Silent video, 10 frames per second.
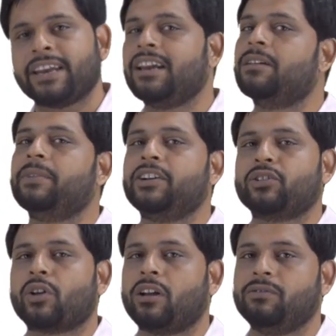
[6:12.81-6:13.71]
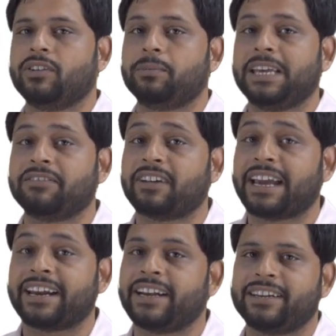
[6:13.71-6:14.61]
any limit should always be a
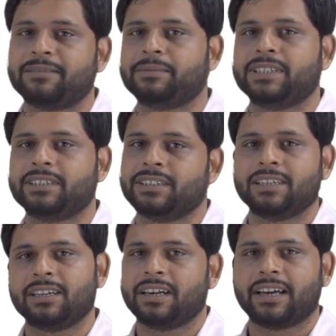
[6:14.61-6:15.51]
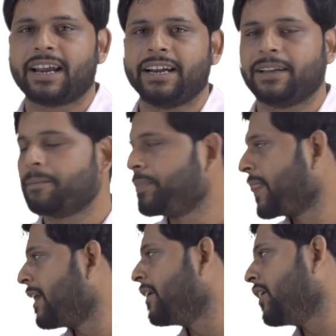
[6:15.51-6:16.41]
finite number, right?
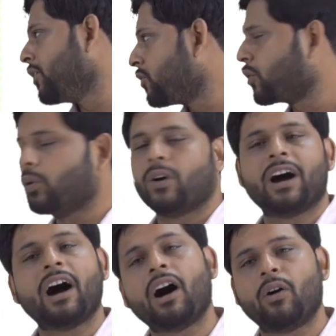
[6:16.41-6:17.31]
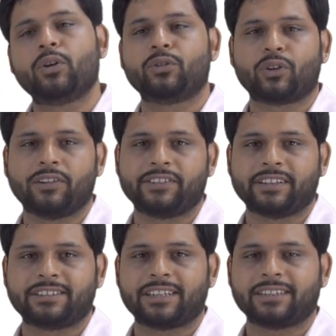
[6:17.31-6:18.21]
So how to solve
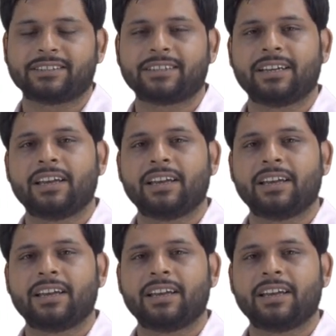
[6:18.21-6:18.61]
such things?